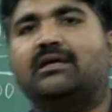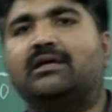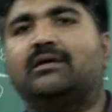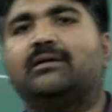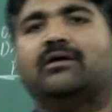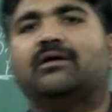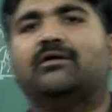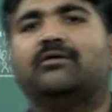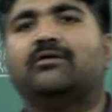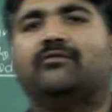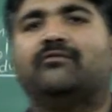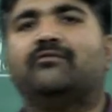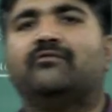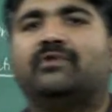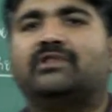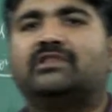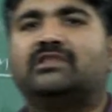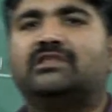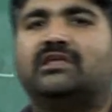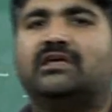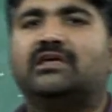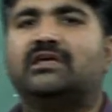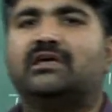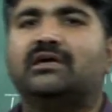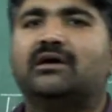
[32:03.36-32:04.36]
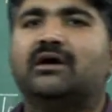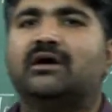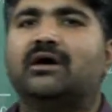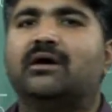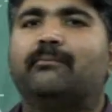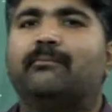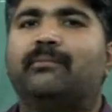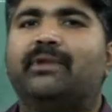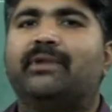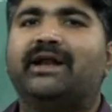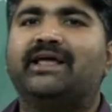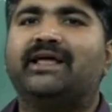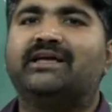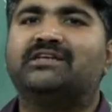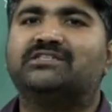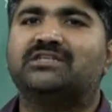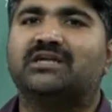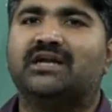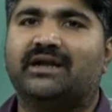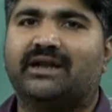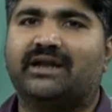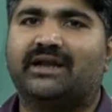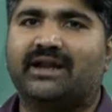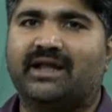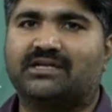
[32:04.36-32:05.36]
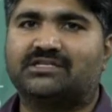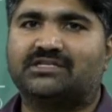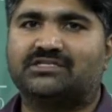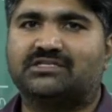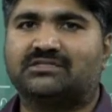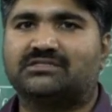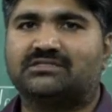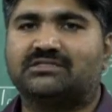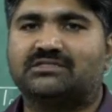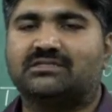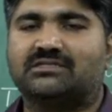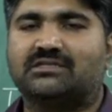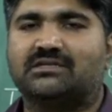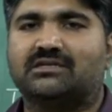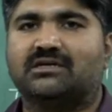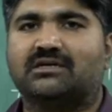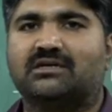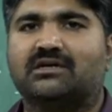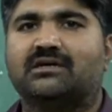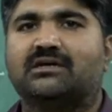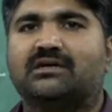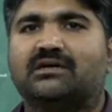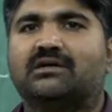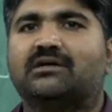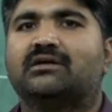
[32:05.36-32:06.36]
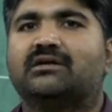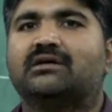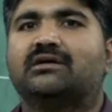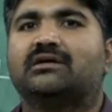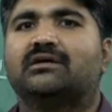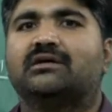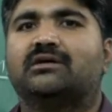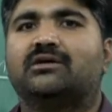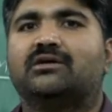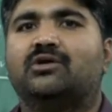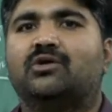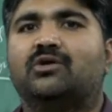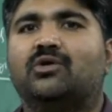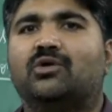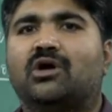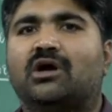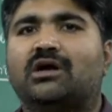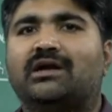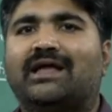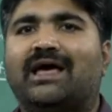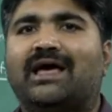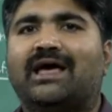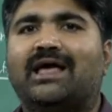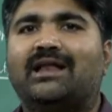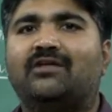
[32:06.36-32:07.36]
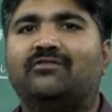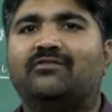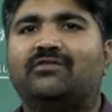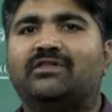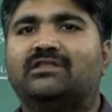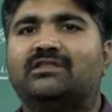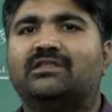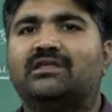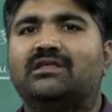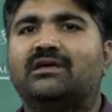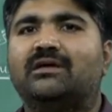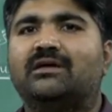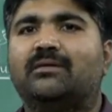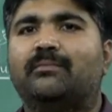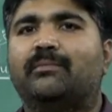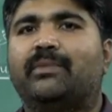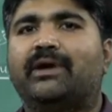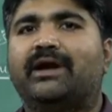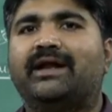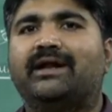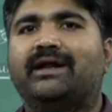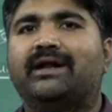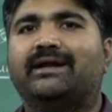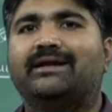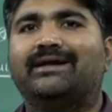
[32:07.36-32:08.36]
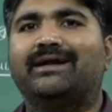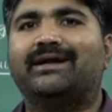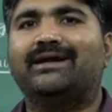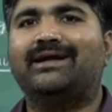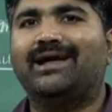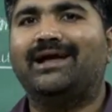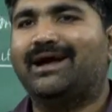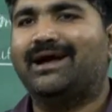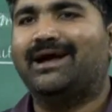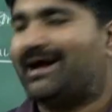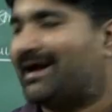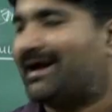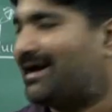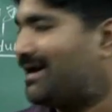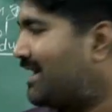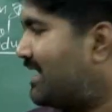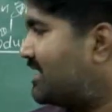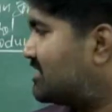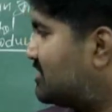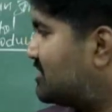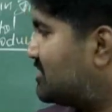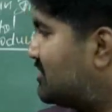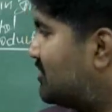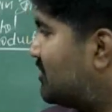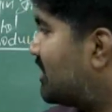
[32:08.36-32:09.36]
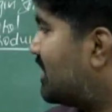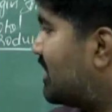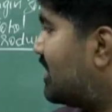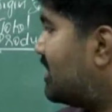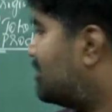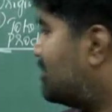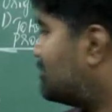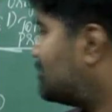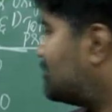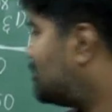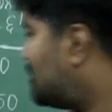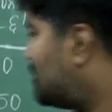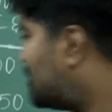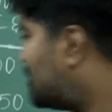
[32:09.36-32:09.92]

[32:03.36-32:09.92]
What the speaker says: the prediction attractions. Do not tally with the predicted attraction. You can